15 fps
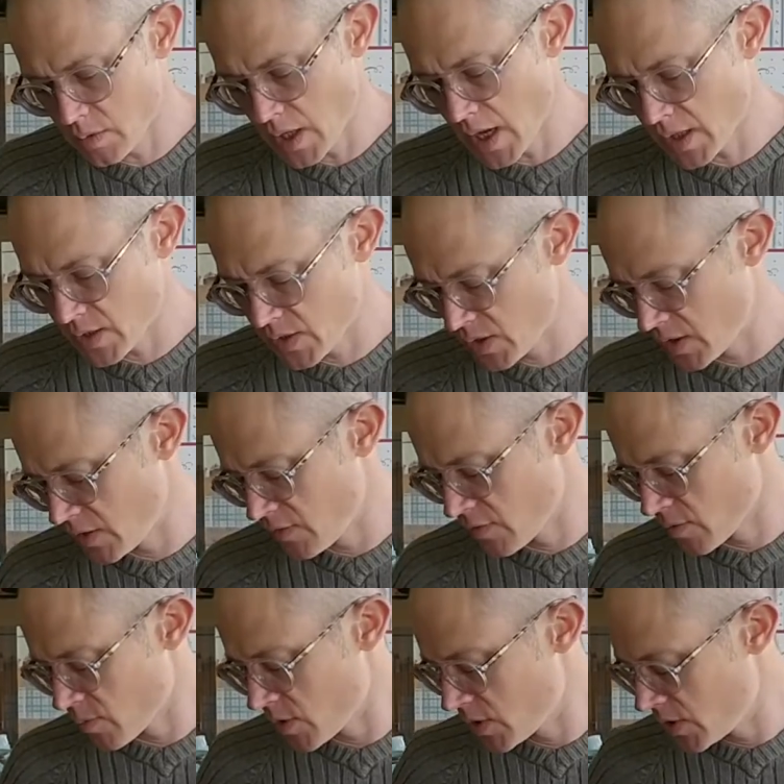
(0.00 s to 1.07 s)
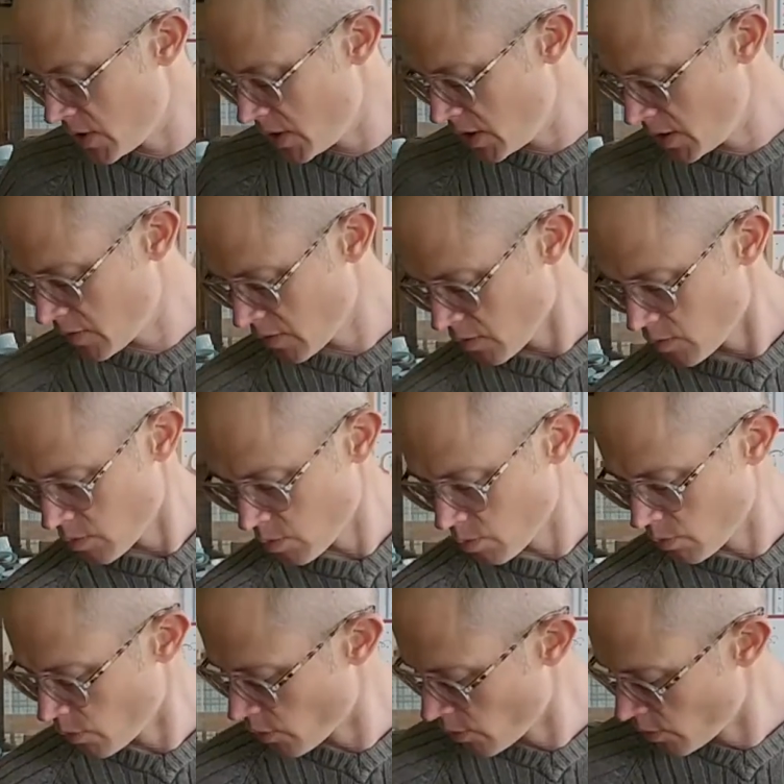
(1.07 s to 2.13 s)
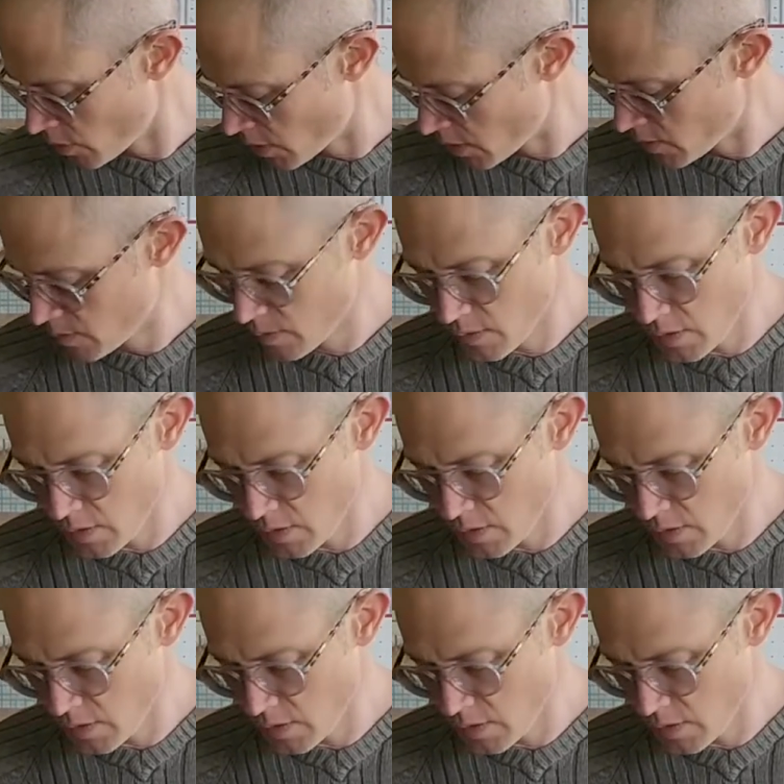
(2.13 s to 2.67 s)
exited from this tea through the,